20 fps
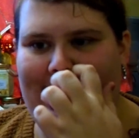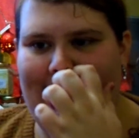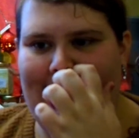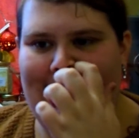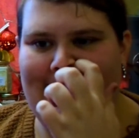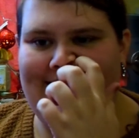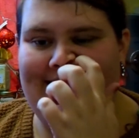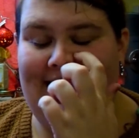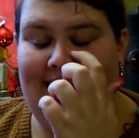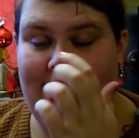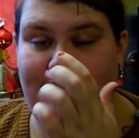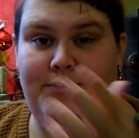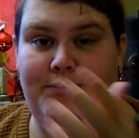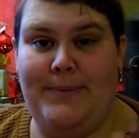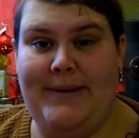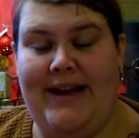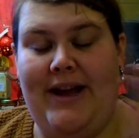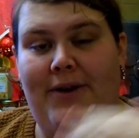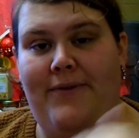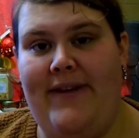is a
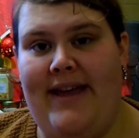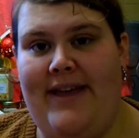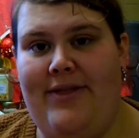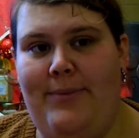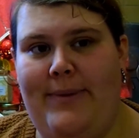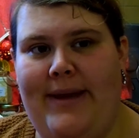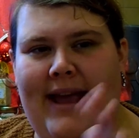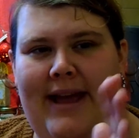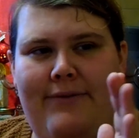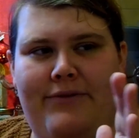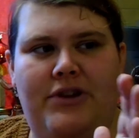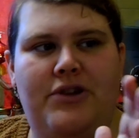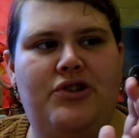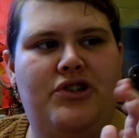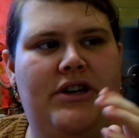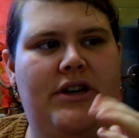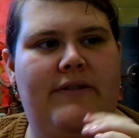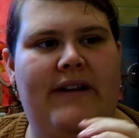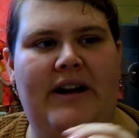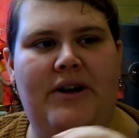sweet over here that we have
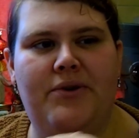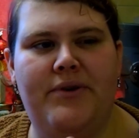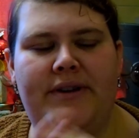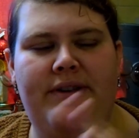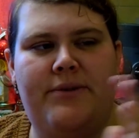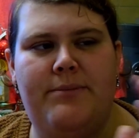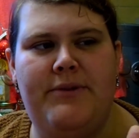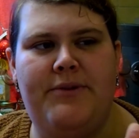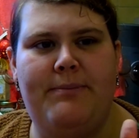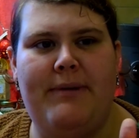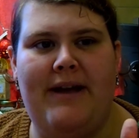usually around Christmas,